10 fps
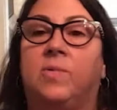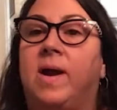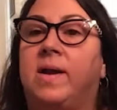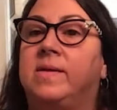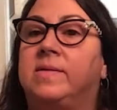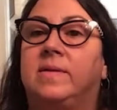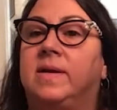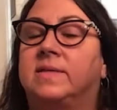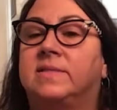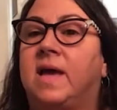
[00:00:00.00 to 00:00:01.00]
you want
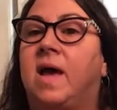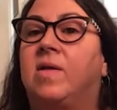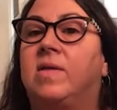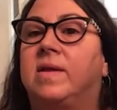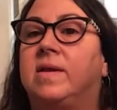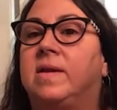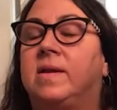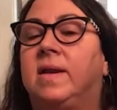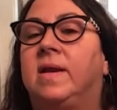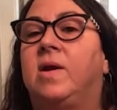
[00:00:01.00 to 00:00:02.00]
to excel, and,
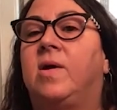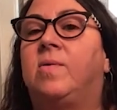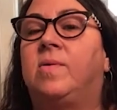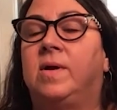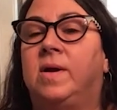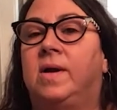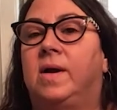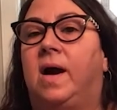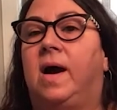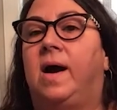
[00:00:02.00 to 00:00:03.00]

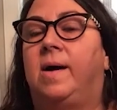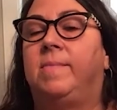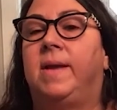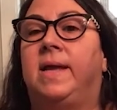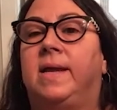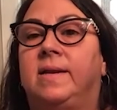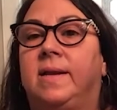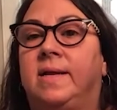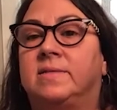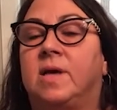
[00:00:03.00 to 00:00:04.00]
and
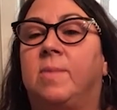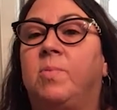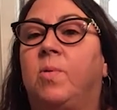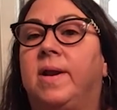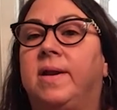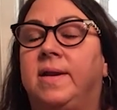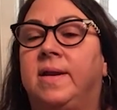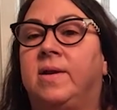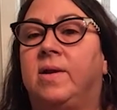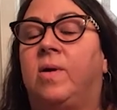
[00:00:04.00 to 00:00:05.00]
at some point,
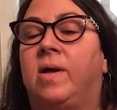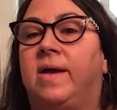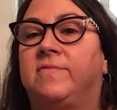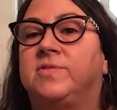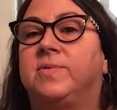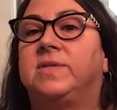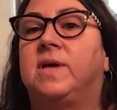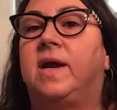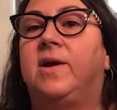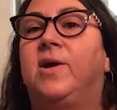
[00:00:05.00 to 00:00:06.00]
I'll have to
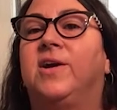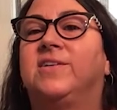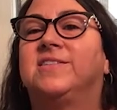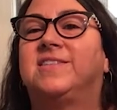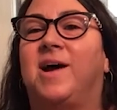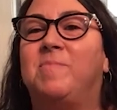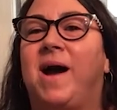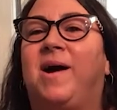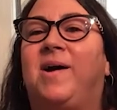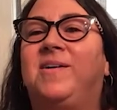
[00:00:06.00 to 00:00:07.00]
retire
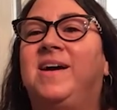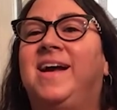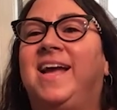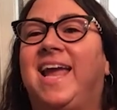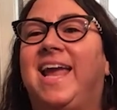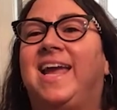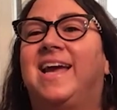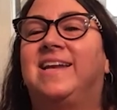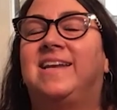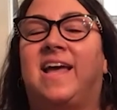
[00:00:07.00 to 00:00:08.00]
somehow.
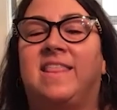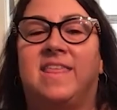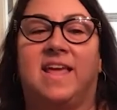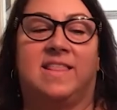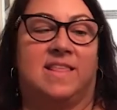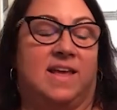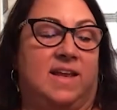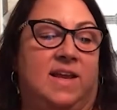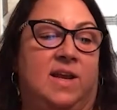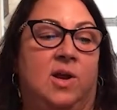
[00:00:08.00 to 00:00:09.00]
And I think that,
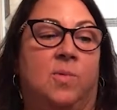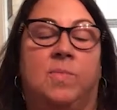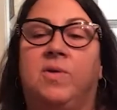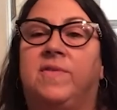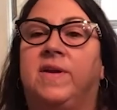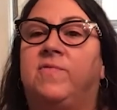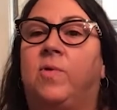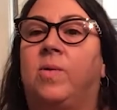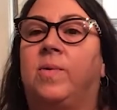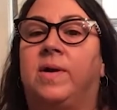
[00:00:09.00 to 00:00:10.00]
moving
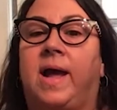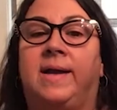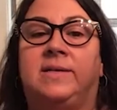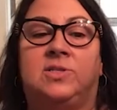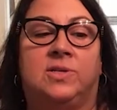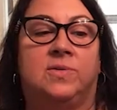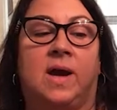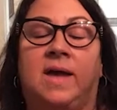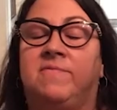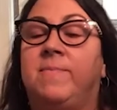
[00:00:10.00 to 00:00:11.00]
forward, I've
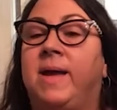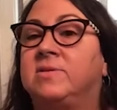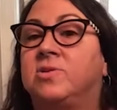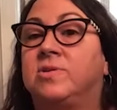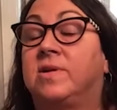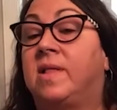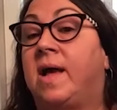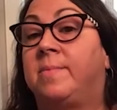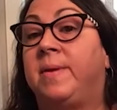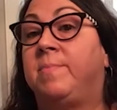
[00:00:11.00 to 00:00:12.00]
mentored a
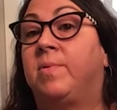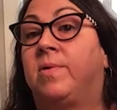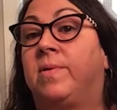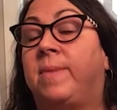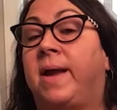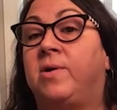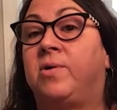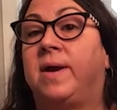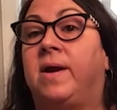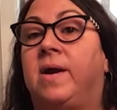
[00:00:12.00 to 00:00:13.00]
lot of people in my
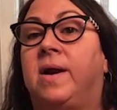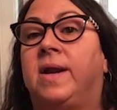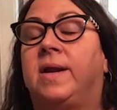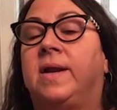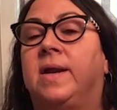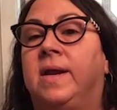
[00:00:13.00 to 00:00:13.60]
career, and,